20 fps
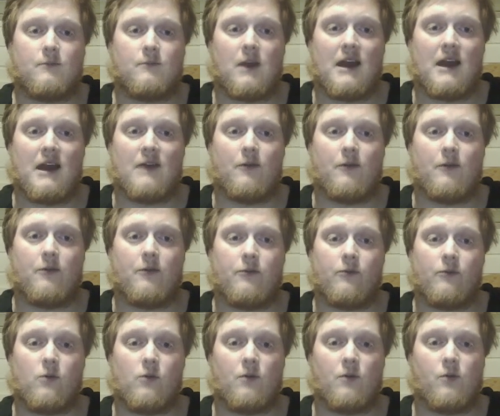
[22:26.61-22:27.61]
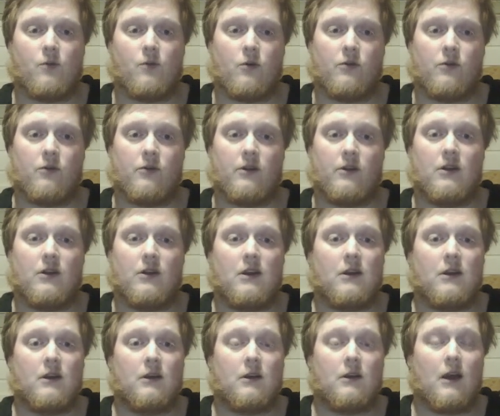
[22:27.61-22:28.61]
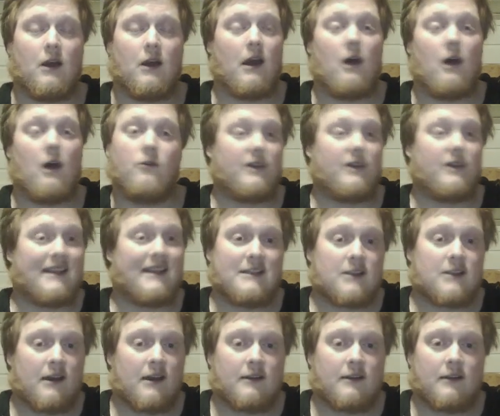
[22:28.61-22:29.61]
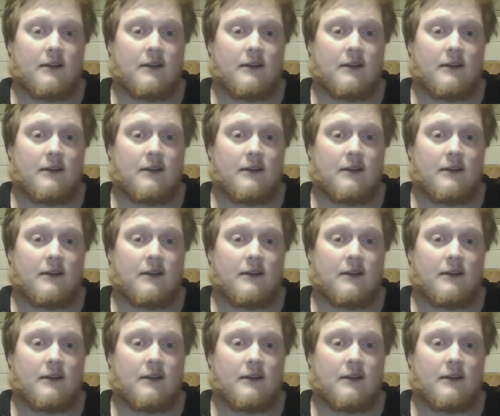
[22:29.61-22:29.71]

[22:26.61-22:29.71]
I have 1 pawn on the king side,